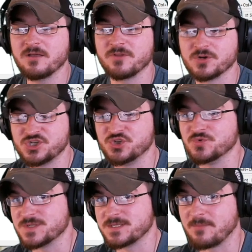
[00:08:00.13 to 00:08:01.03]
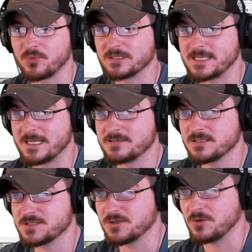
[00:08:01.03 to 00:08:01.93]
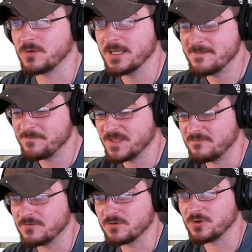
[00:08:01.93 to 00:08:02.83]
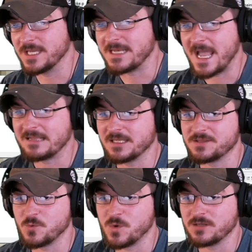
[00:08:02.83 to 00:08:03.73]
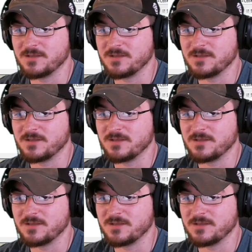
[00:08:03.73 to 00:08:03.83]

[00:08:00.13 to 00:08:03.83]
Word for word: they're two separate lines. And so go ahead and highlight the one.